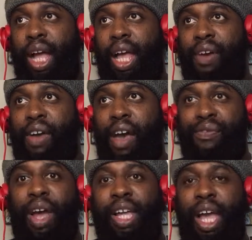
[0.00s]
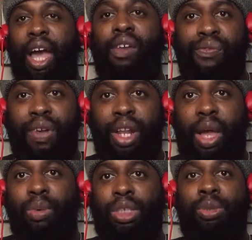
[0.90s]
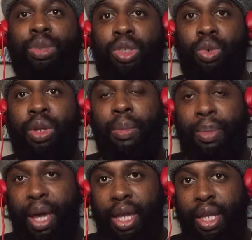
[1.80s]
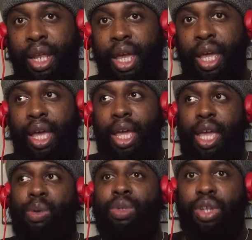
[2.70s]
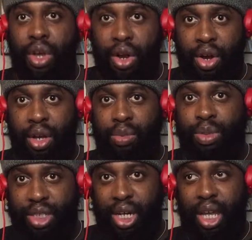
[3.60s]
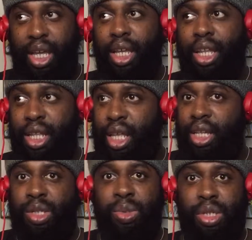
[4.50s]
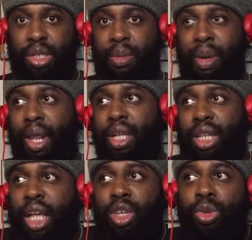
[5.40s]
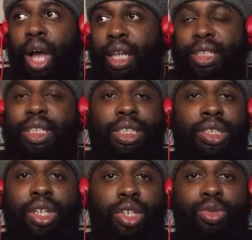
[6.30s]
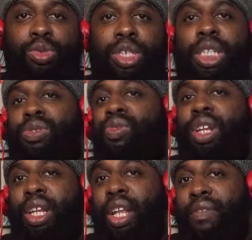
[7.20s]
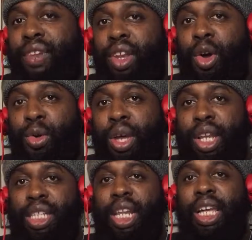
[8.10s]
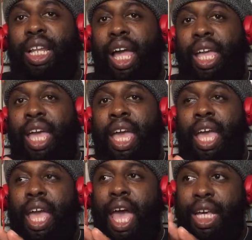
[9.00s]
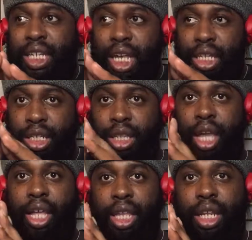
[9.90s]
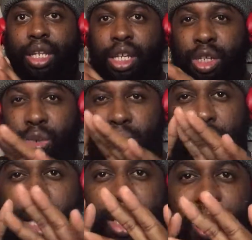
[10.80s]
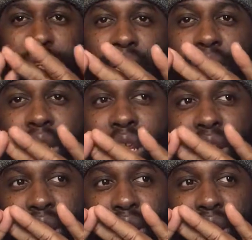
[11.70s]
I kind of felt like when she was doing the paint, it was her, it was Jane, and then it switched to somebody else. Like, you just really never know. And it's like it has, like, a little thing that it does where, like, it